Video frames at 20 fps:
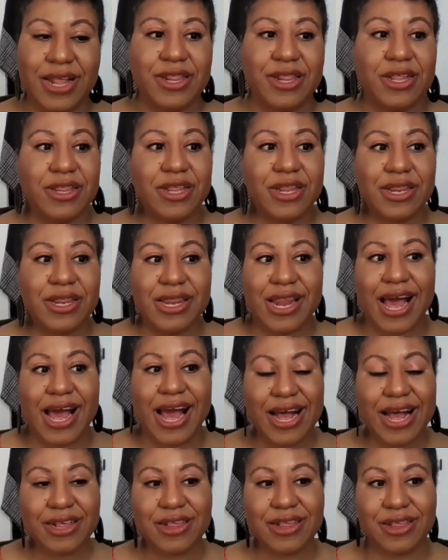And then the
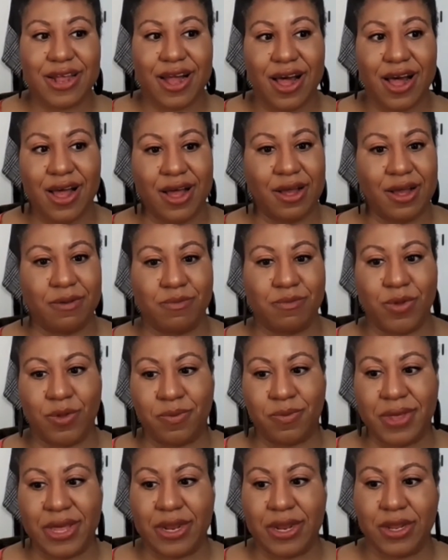last aha
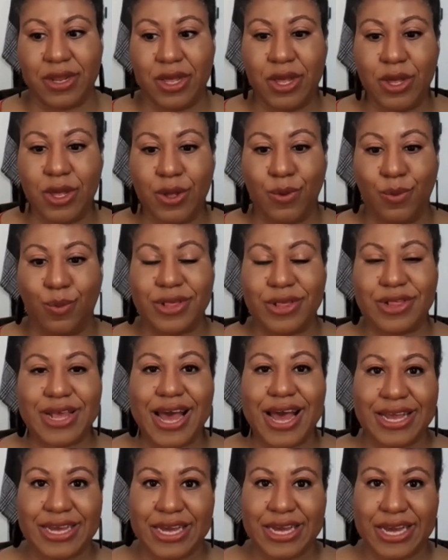moment was
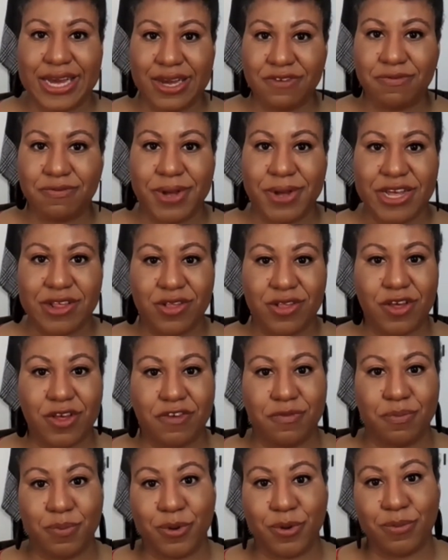I gave
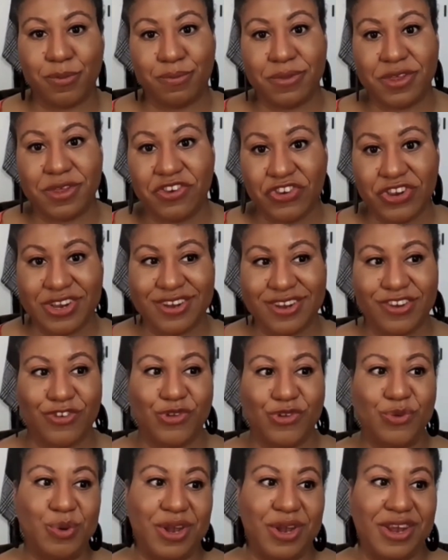myself permission
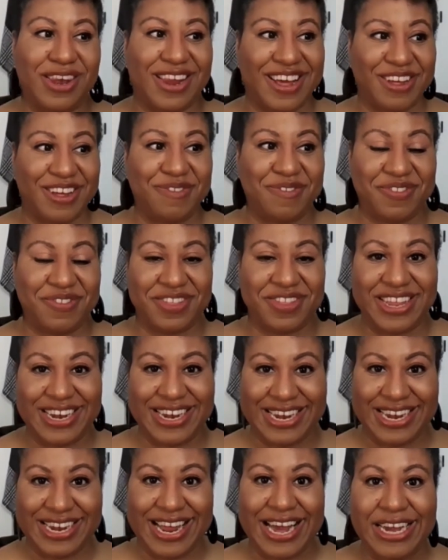to love the
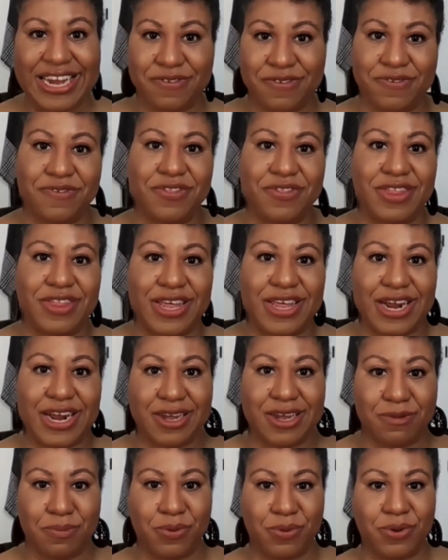life that
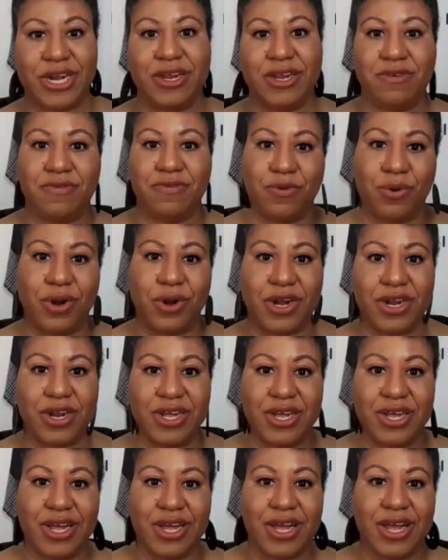I prayed for.
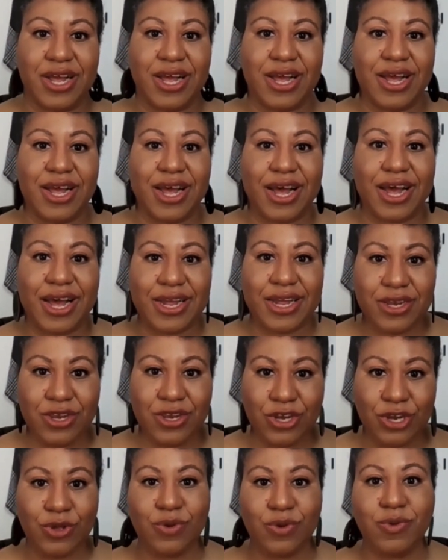I
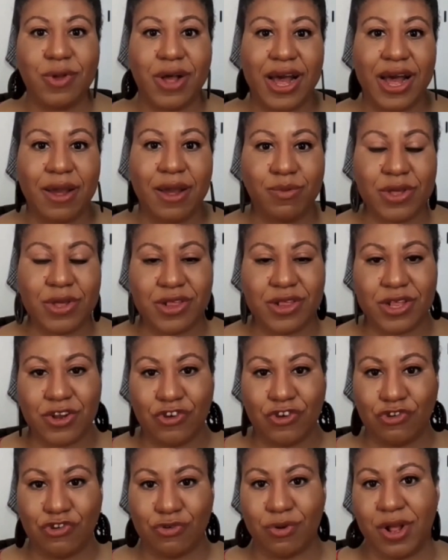knew I was
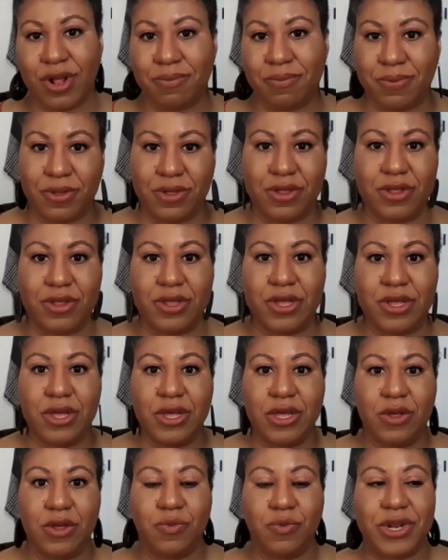in trouble
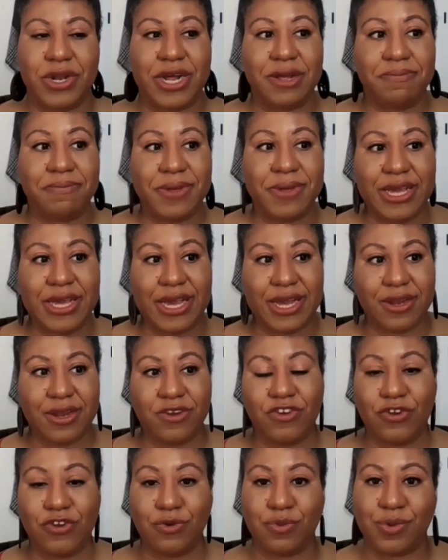when I
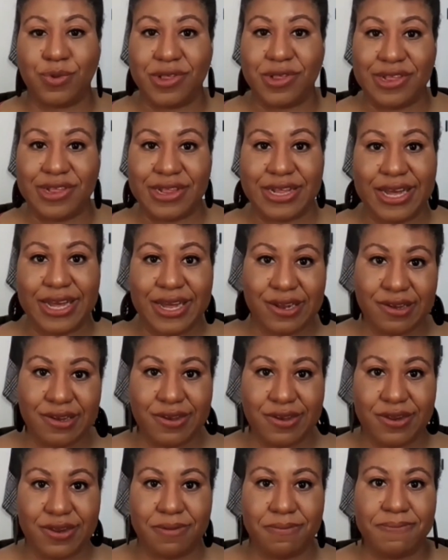began to
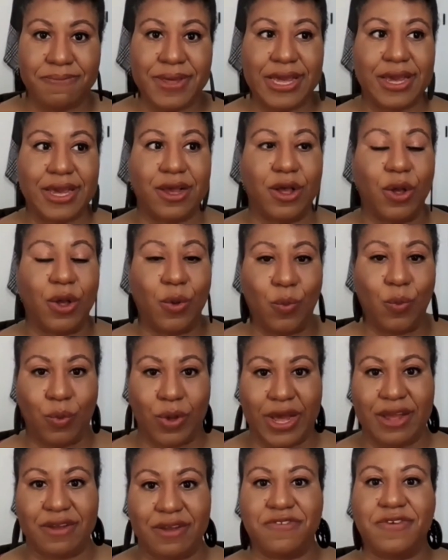resent being a
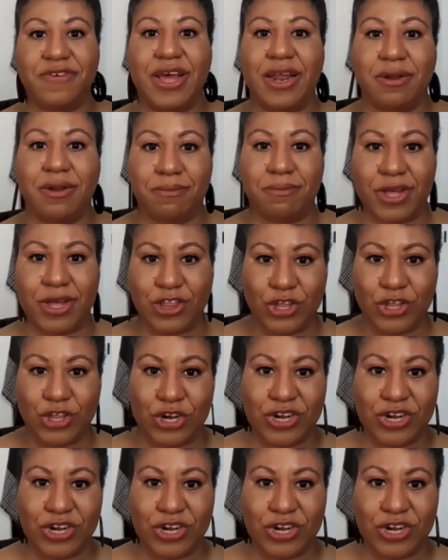wife and a mother